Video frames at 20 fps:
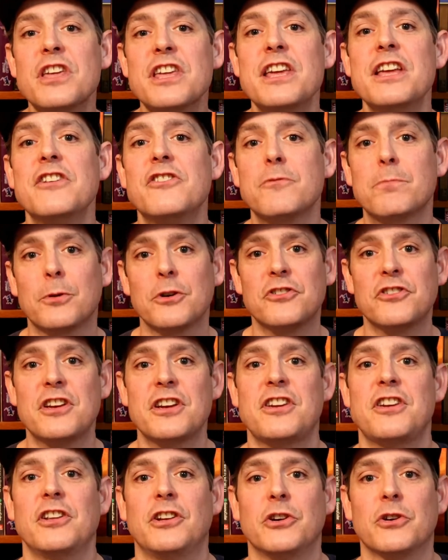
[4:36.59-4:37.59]
each
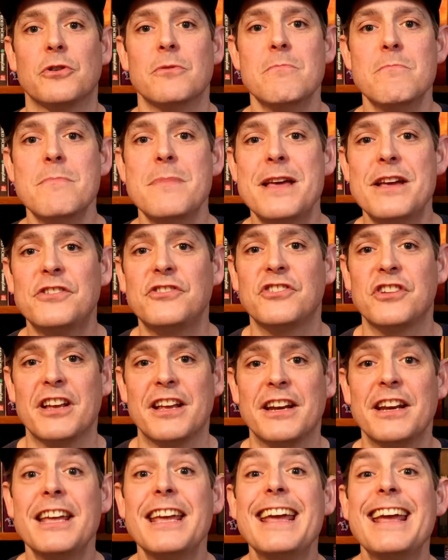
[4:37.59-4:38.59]
particular
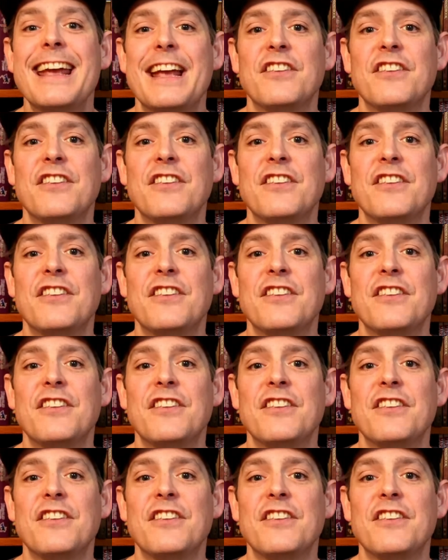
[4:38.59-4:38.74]
mission